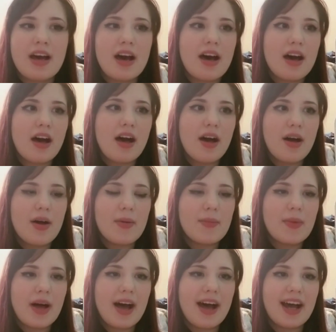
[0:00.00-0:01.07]

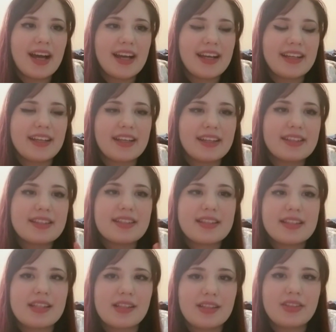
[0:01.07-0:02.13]
I
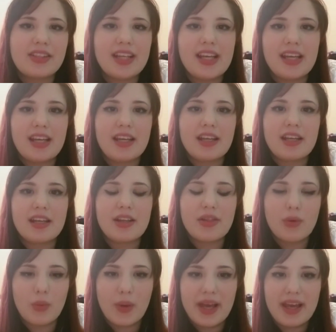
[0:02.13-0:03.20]
still need the
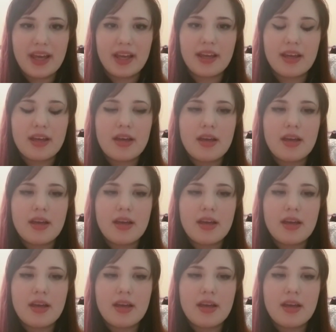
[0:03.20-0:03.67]
wig,